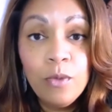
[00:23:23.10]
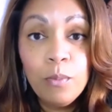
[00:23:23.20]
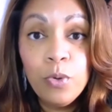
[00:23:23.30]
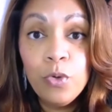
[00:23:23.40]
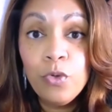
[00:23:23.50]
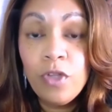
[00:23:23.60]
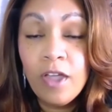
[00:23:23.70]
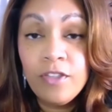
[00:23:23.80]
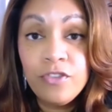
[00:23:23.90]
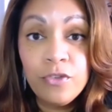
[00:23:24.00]
pulled
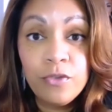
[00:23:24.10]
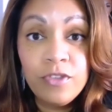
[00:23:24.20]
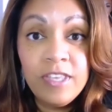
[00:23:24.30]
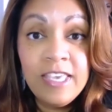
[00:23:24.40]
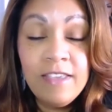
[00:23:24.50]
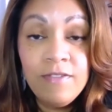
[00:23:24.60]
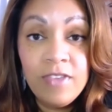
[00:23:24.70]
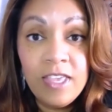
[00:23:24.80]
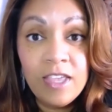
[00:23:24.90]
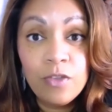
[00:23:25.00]
onto
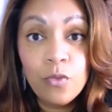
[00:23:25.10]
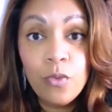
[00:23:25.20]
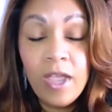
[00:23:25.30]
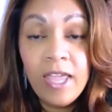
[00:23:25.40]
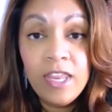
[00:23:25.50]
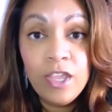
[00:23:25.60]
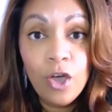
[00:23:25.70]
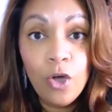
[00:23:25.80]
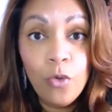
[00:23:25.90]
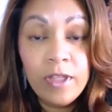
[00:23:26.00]
TV and
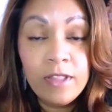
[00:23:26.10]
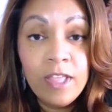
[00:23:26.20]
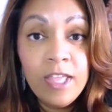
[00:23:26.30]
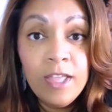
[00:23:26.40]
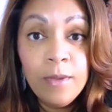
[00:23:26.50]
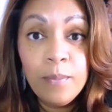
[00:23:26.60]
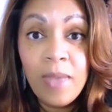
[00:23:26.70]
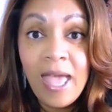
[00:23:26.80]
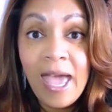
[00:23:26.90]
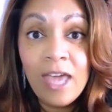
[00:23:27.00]
radio and
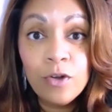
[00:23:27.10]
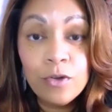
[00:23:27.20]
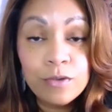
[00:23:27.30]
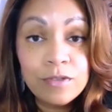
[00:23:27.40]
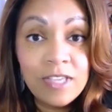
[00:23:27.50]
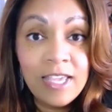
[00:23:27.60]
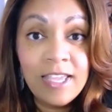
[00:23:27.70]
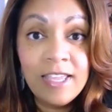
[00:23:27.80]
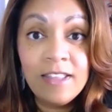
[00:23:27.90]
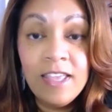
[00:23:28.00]
panels
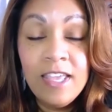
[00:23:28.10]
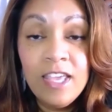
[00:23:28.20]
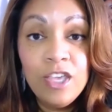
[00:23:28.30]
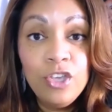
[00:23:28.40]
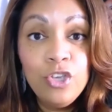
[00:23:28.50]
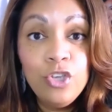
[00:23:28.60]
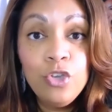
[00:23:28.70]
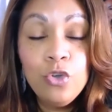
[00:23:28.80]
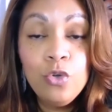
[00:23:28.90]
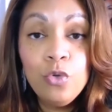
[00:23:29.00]
and
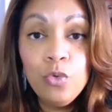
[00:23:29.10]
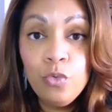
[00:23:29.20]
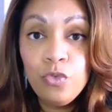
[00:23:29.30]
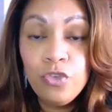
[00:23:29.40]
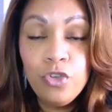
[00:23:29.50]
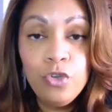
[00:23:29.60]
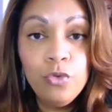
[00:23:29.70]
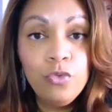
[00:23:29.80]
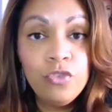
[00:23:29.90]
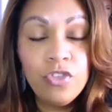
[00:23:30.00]
huge,
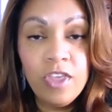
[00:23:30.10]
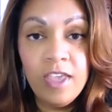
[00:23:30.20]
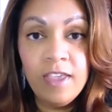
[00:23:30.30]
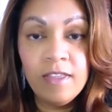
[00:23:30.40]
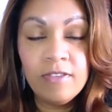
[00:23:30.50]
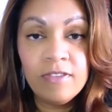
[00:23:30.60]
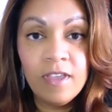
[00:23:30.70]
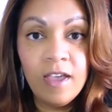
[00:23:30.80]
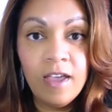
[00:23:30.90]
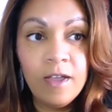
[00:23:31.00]
huge things.
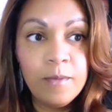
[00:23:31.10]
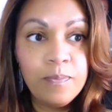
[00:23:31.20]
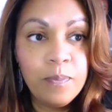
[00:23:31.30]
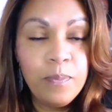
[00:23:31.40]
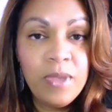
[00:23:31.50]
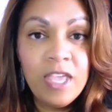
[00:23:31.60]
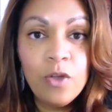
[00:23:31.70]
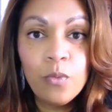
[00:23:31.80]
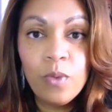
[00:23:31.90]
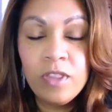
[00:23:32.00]
Uh, um, big
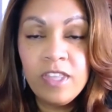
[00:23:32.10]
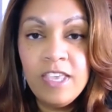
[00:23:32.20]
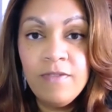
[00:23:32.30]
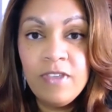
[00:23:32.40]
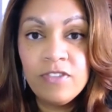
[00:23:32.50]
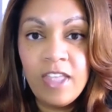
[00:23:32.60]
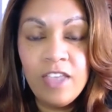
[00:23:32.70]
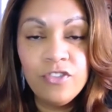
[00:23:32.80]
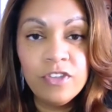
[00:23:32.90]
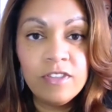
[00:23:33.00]
TV
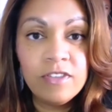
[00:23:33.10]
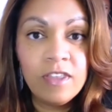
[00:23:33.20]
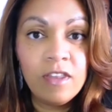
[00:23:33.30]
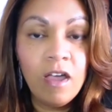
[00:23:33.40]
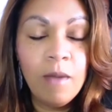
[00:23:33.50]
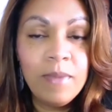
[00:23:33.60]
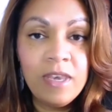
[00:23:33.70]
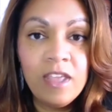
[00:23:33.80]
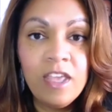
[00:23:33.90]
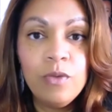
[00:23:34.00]
stations, and I
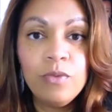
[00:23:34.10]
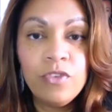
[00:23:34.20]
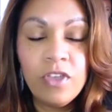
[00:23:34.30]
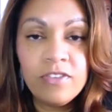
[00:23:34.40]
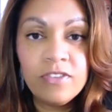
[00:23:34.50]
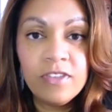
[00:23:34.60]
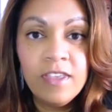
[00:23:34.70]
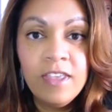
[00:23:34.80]
mean, it just